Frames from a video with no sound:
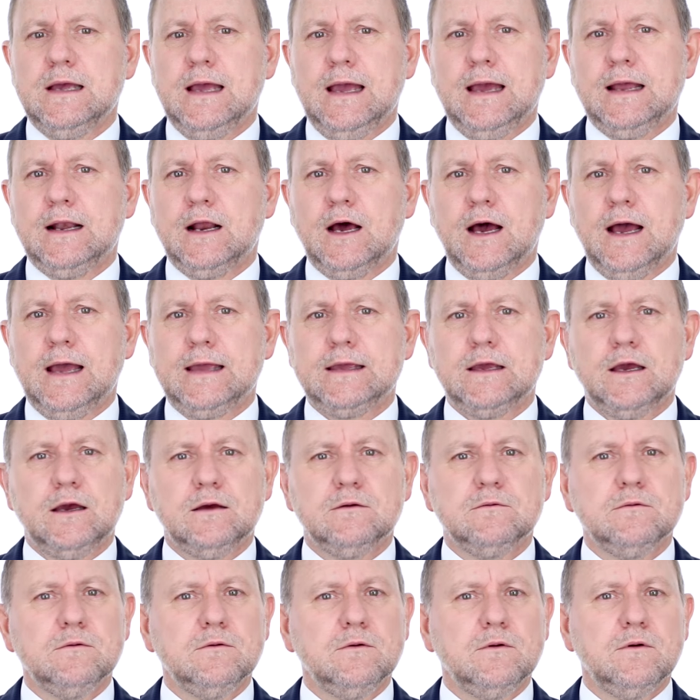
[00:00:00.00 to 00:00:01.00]
And I
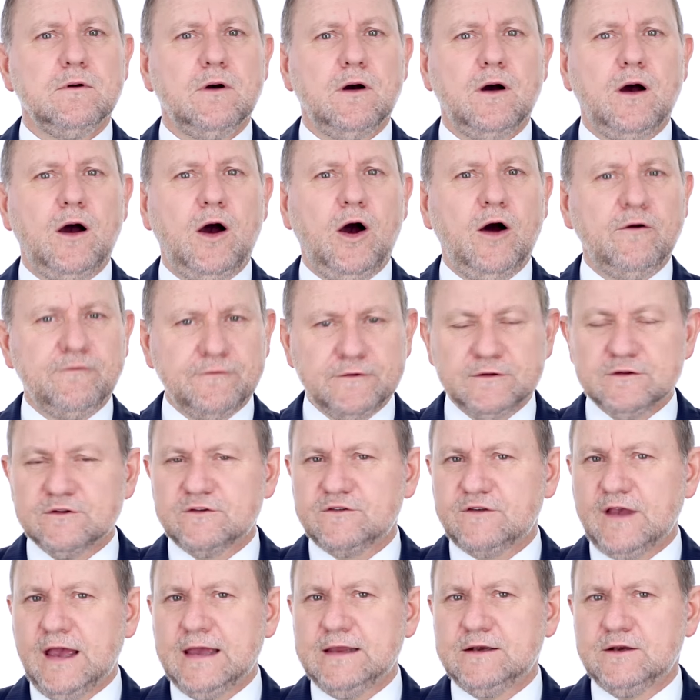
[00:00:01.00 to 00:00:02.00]
often
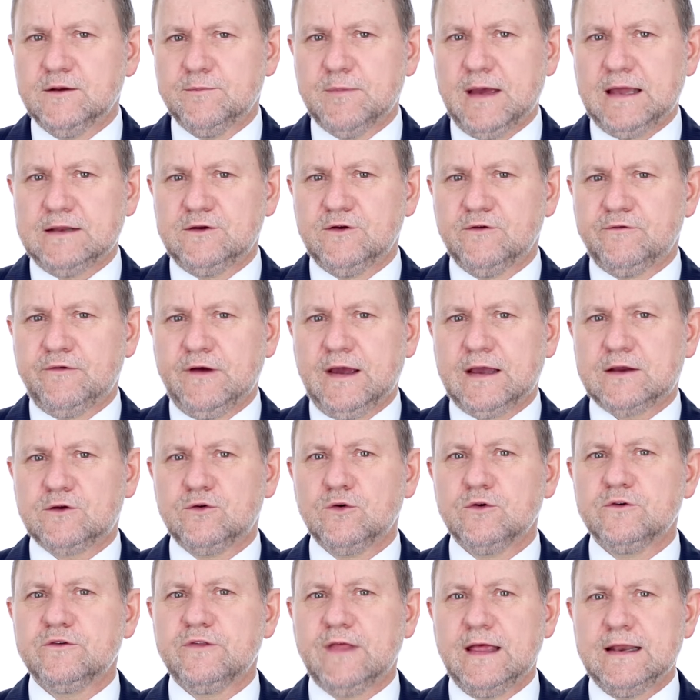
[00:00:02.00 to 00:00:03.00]
say to
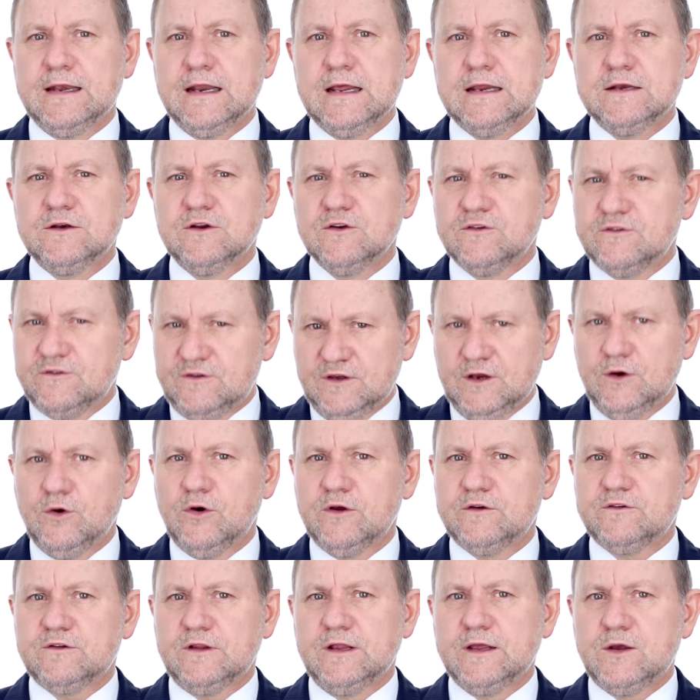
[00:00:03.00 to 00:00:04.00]
manufacturers they need to
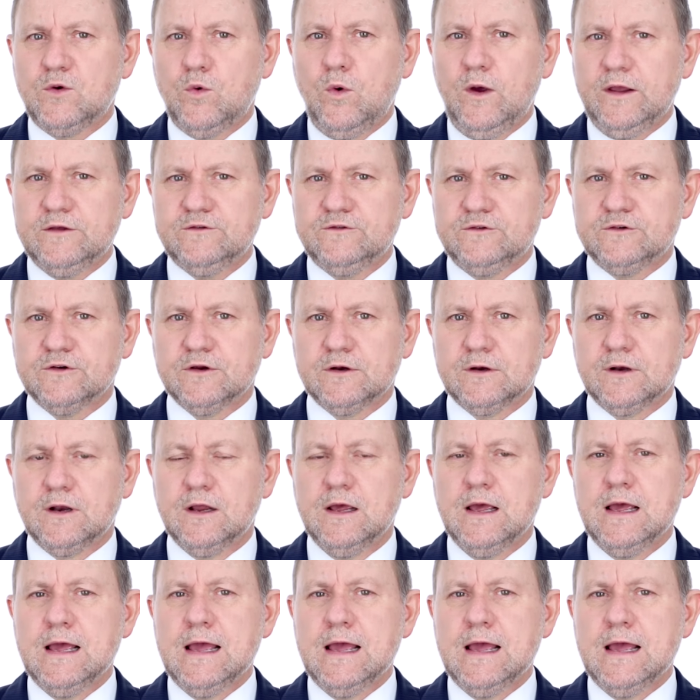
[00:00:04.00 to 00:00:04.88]
seriously question